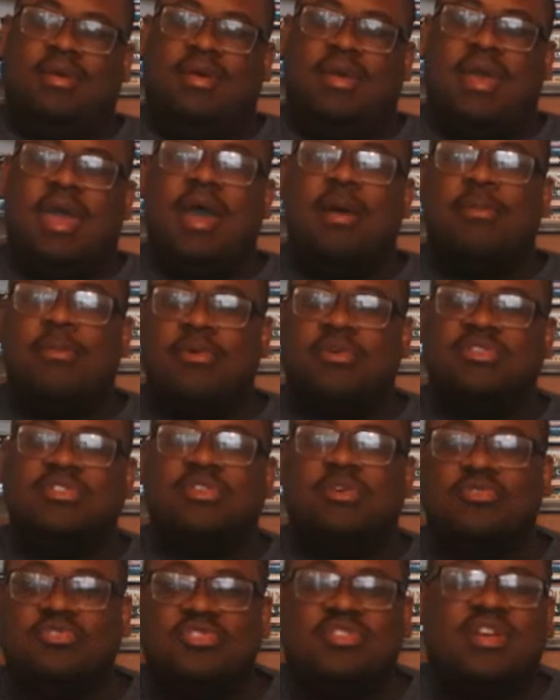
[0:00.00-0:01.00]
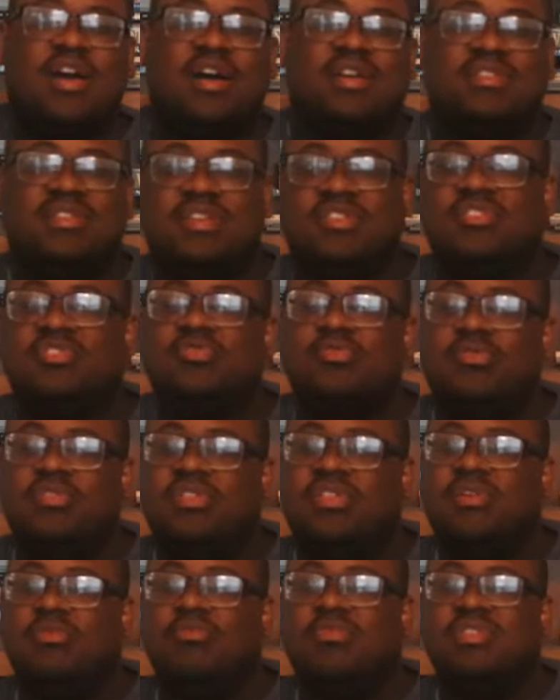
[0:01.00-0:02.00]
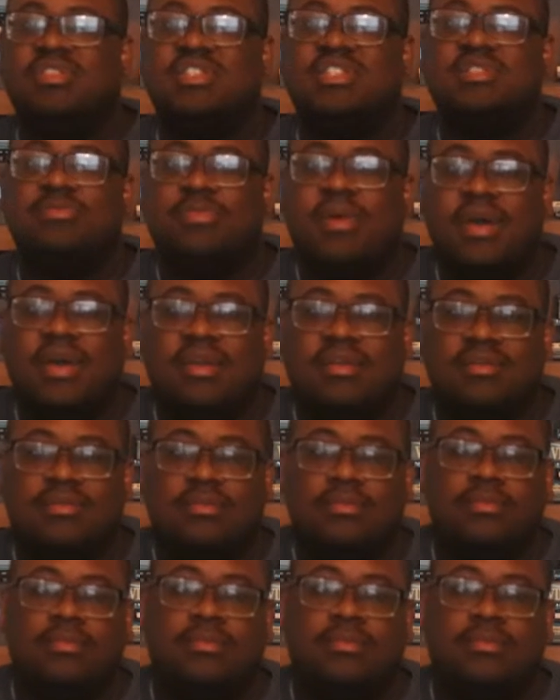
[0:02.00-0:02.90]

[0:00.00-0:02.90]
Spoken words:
have more social context to it than we suspect.